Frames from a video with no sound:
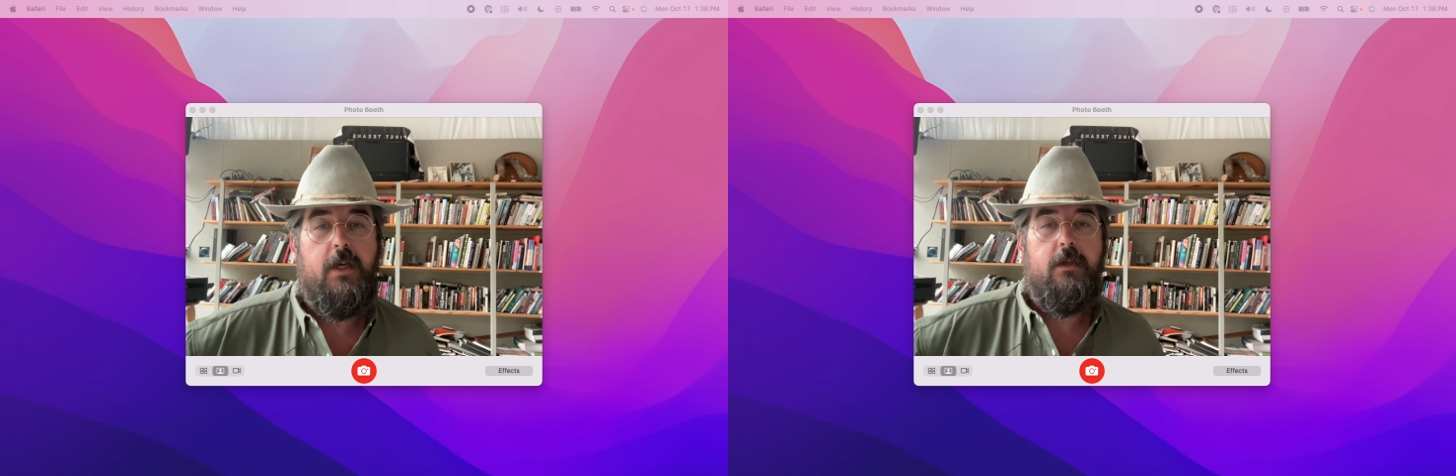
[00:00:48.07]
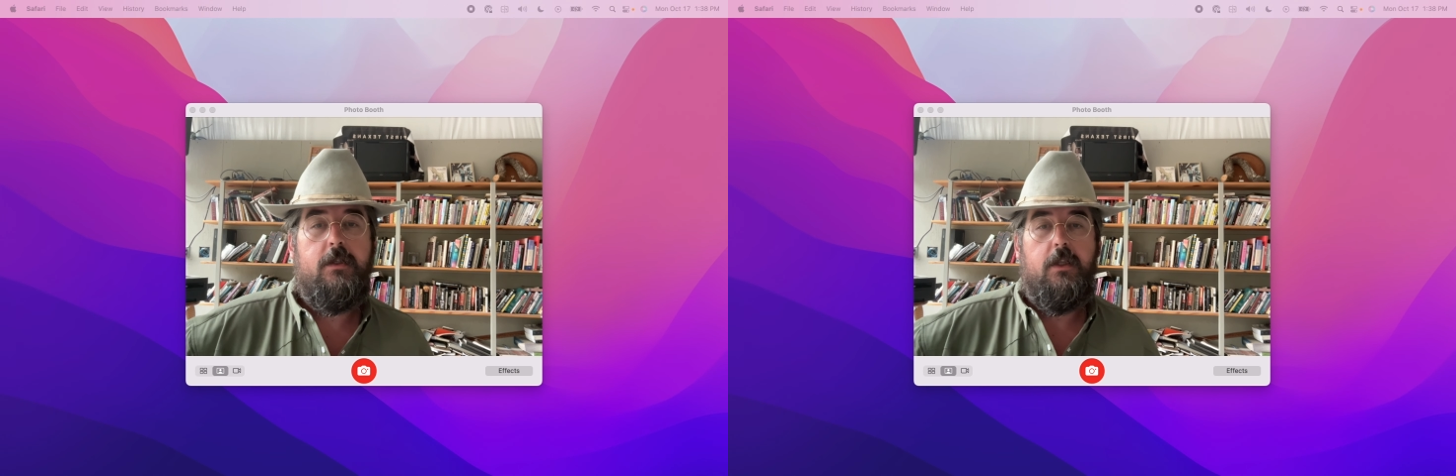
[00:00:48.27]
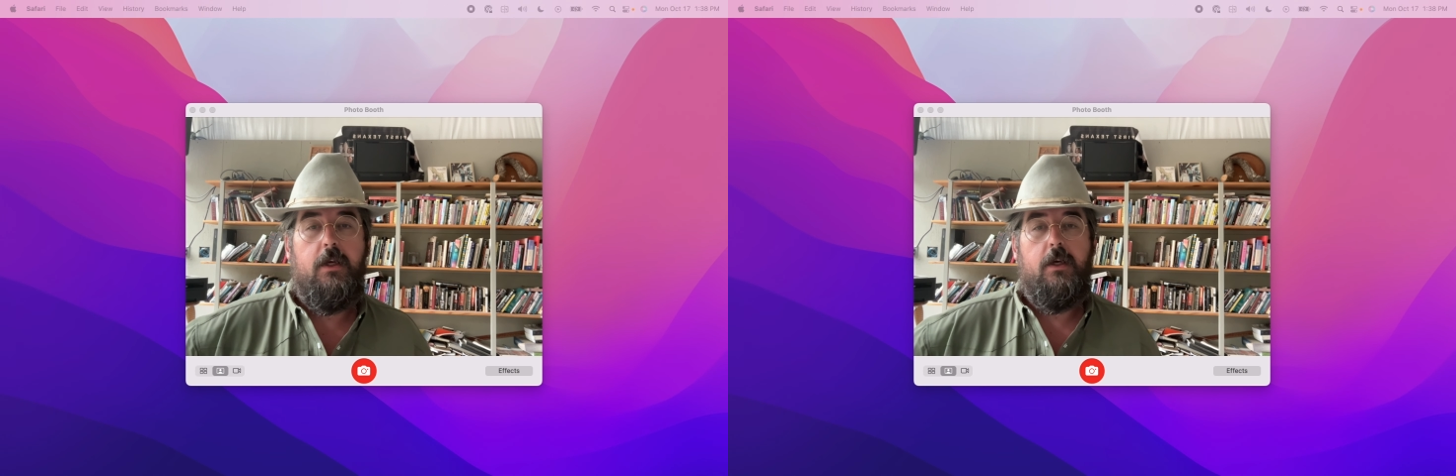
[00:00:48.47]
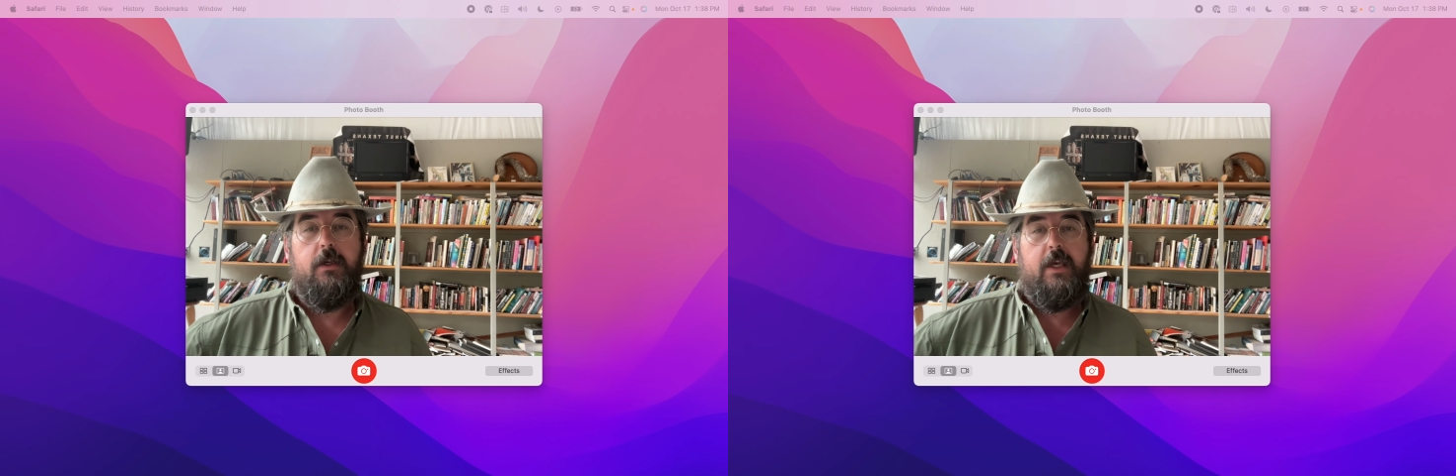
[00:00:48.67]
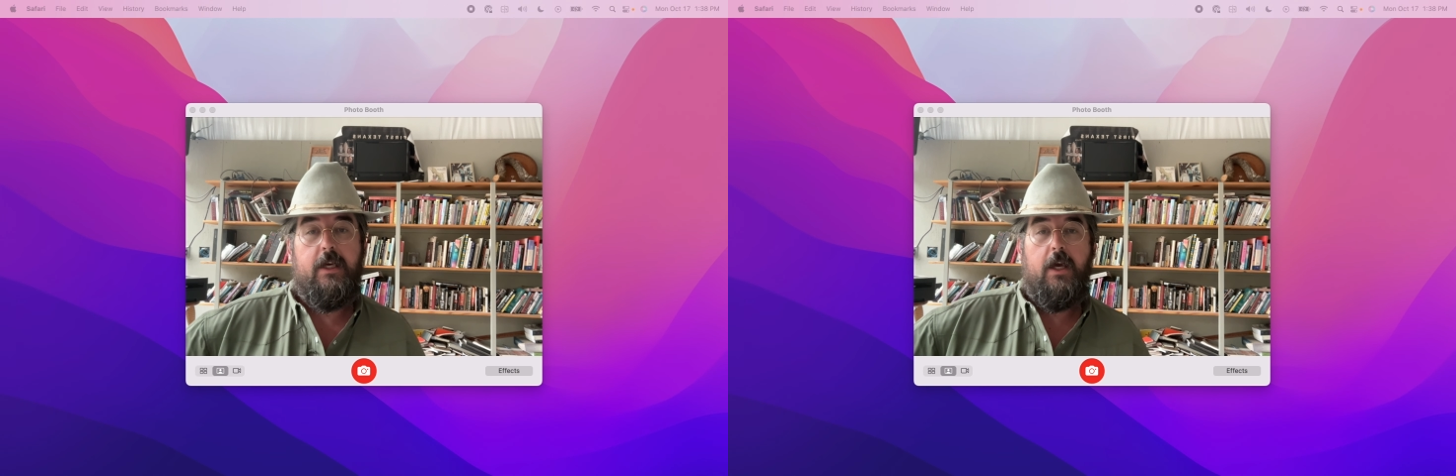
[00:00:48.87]
Tesla
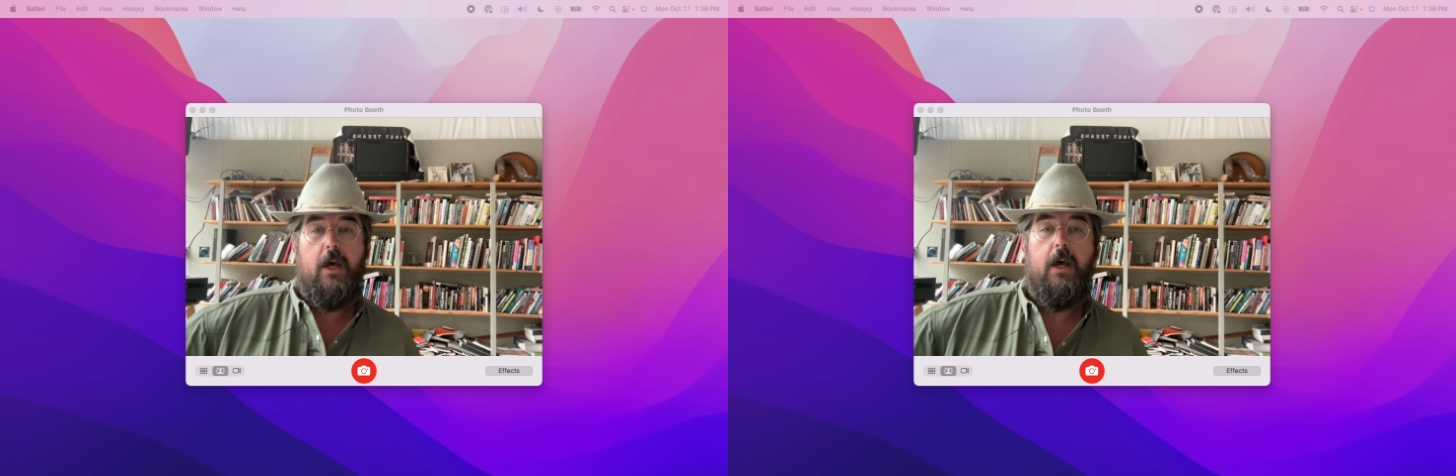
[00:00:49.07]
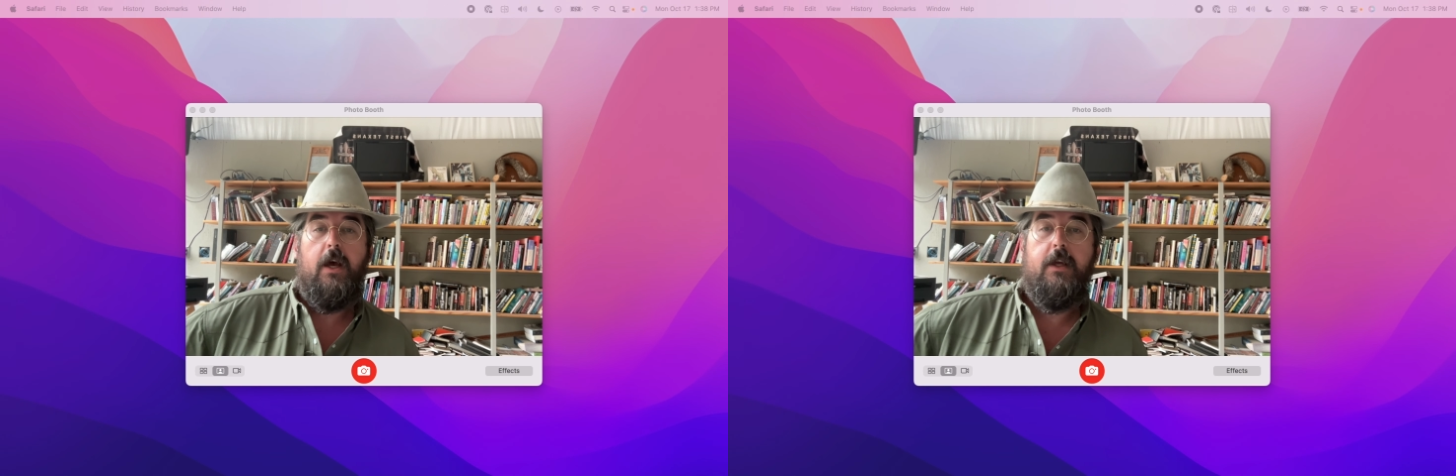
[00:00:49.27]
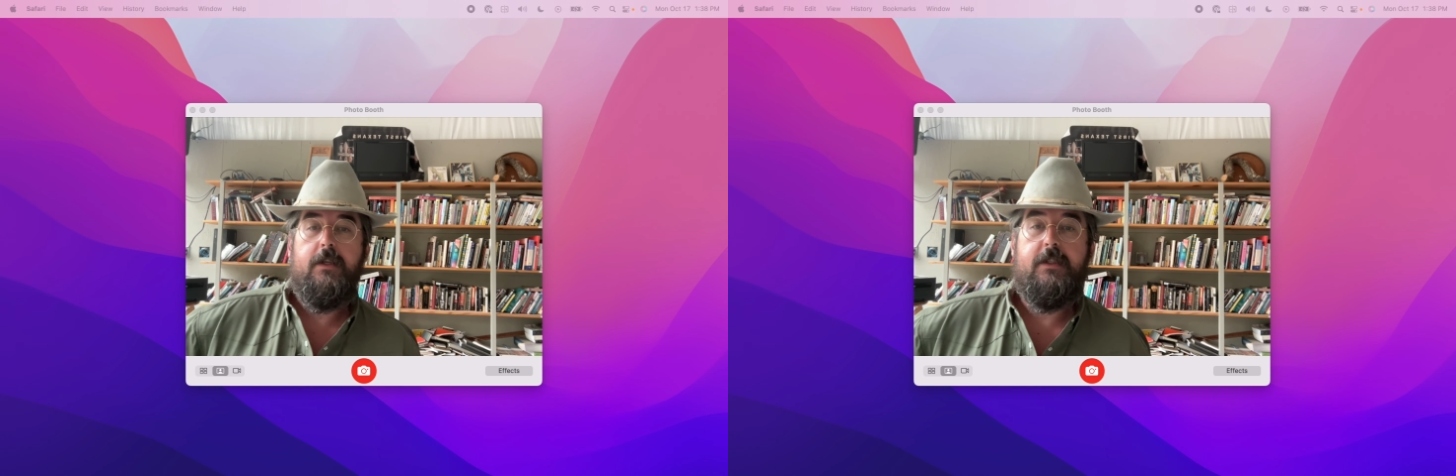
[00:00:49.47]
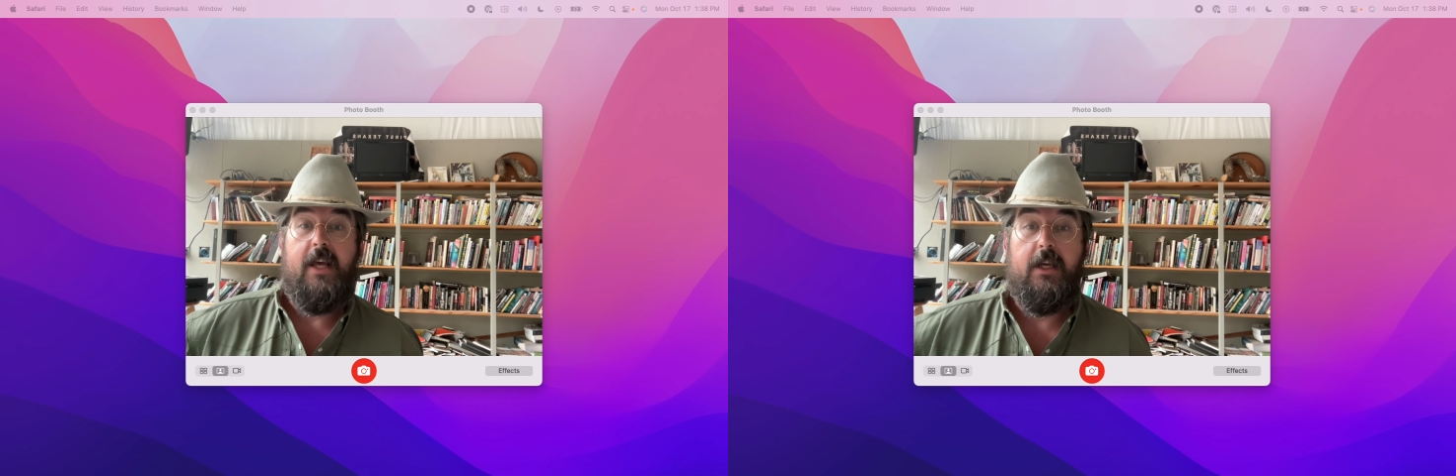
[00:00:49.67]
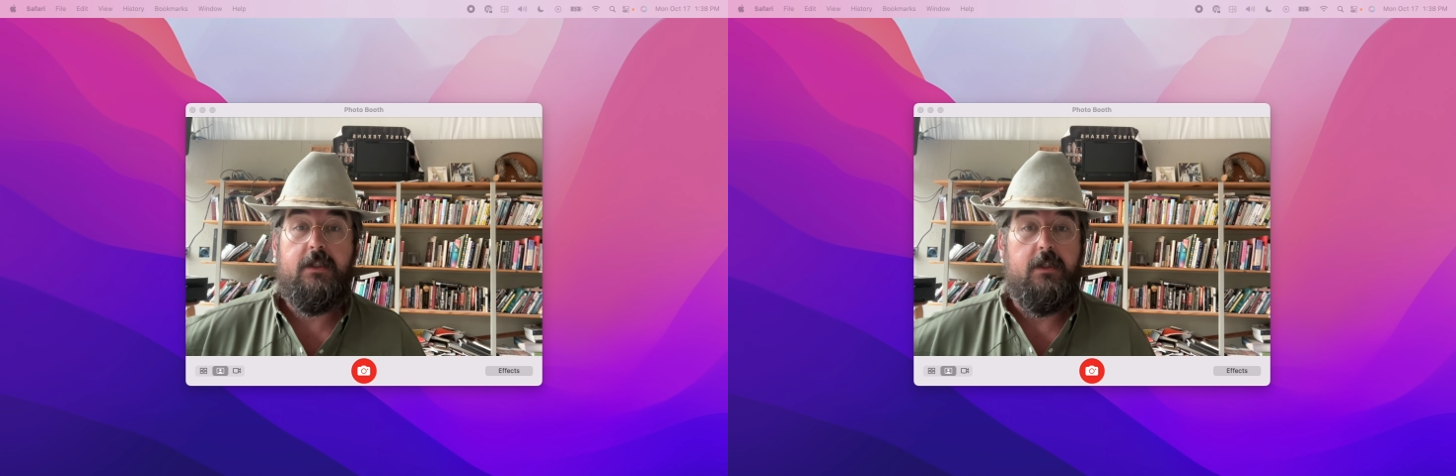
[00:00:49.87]
Giga
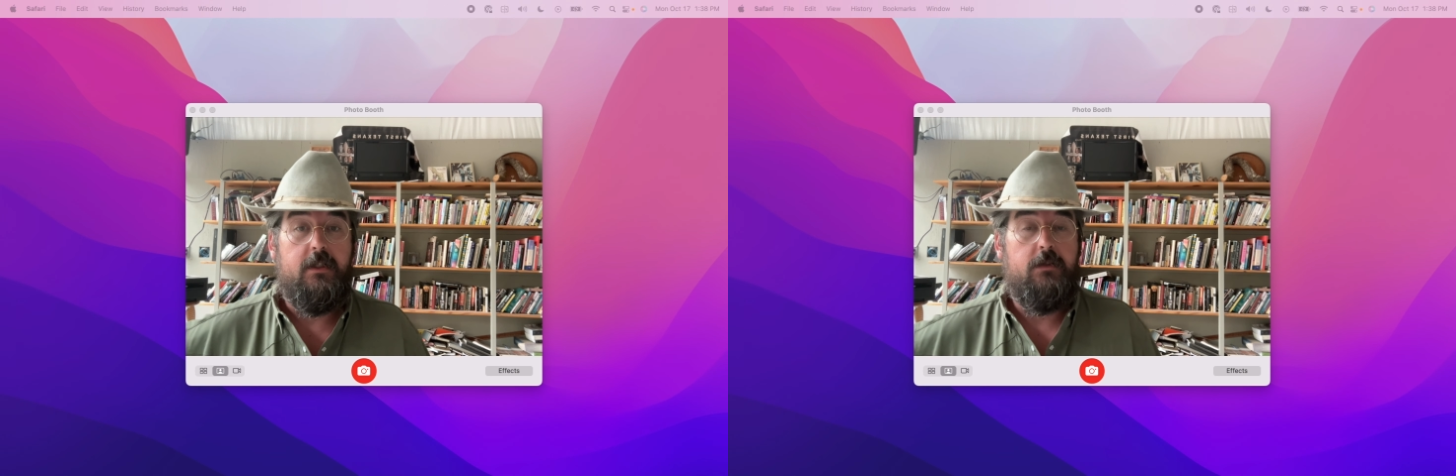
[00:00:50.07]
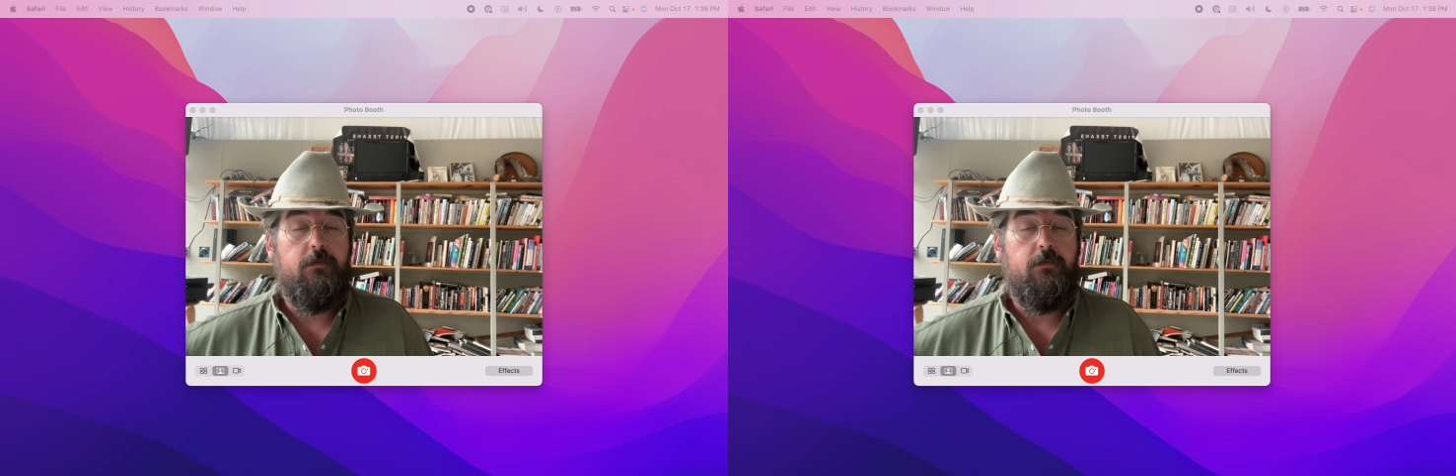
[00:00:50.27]
Texas